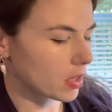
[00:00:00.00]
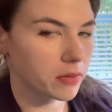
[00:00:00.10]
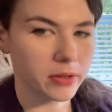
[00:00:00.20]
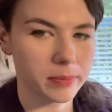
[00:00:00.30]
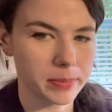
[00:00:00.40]

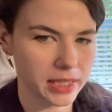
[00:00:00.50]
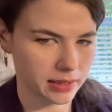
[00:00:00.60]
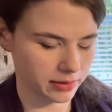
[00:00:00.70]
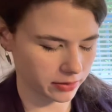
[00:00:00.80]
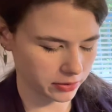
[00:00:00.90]
loop piece
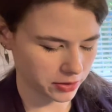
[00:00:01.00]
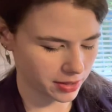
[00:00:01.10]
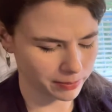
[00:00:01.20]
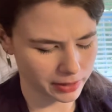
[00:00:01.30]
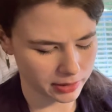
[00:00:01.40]
so the
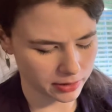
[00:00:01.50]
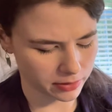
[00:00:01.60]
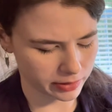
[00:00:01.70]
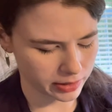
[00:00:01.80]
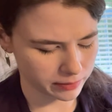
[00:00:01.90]
charm can go
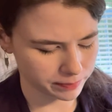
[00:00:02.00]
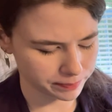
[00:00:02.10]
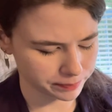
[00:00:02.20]
on.